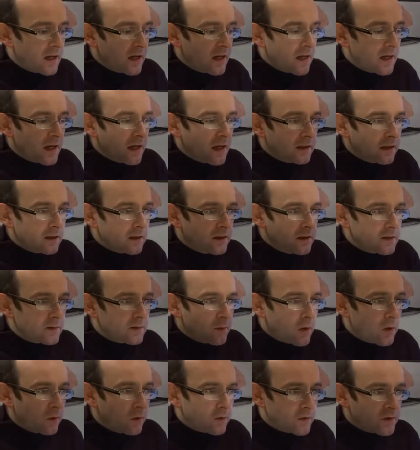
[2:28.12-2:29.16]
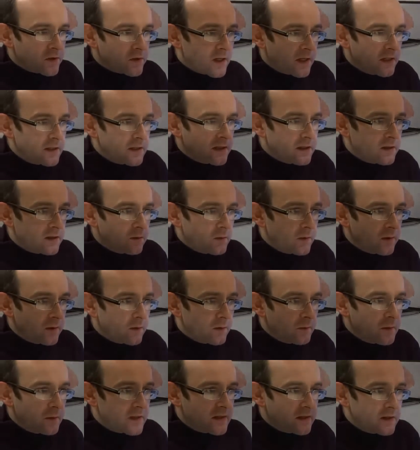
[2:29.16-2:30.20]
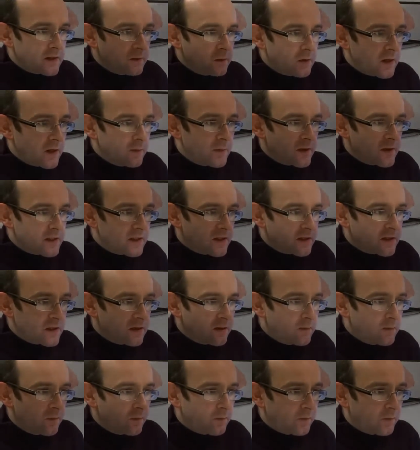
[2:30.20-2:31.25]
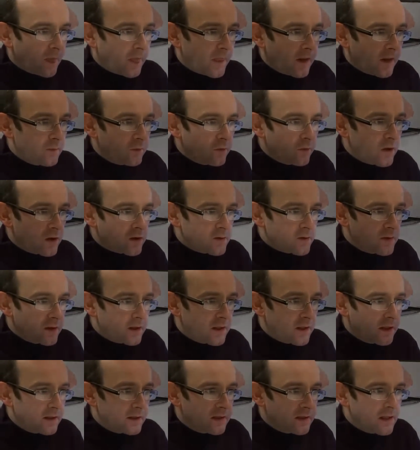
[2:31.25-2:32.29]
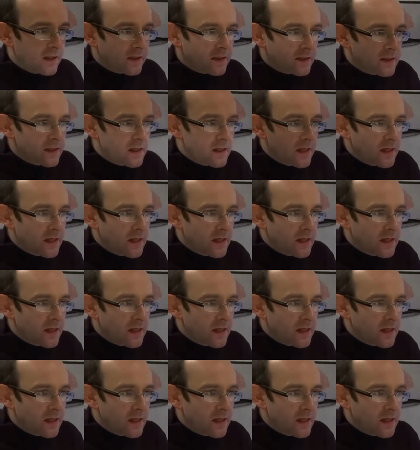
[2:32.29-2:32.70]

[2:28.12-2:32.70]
And on this molar site we are missing some proximal contacts